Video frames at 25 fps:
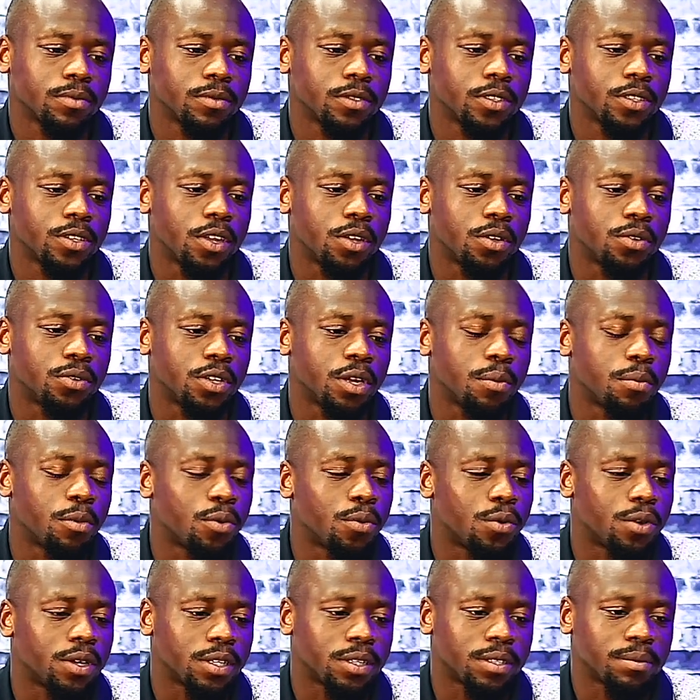you know, number
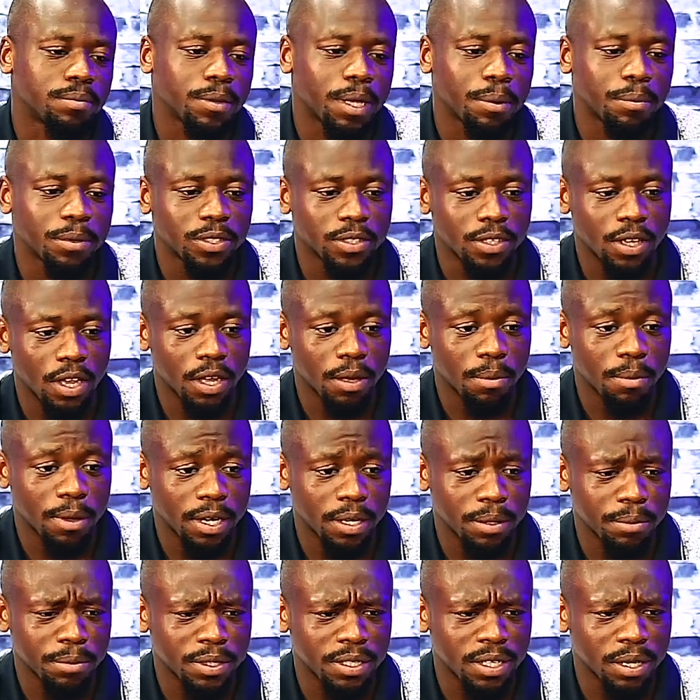one, maybe talk
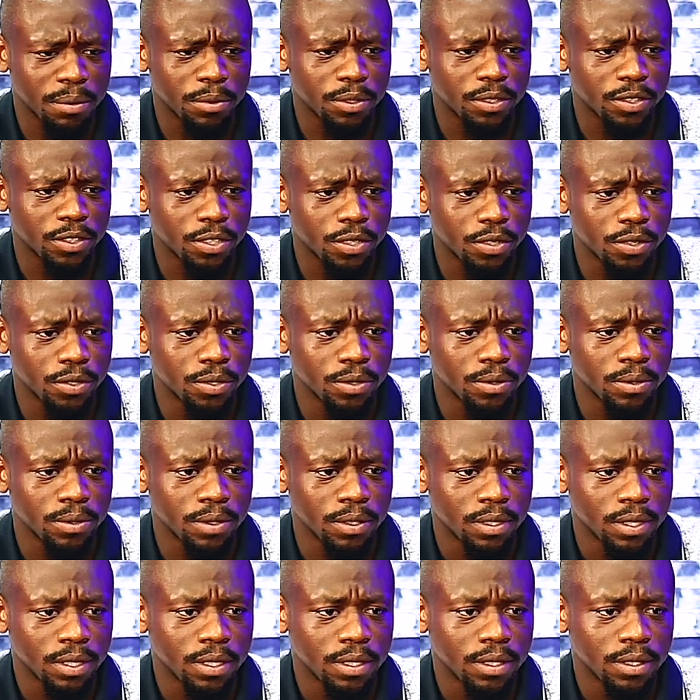about it, but number two,
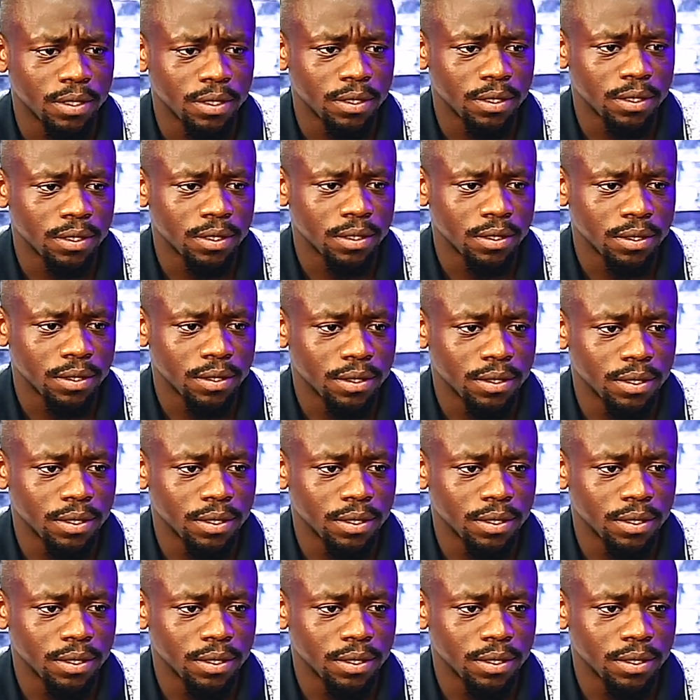go to work.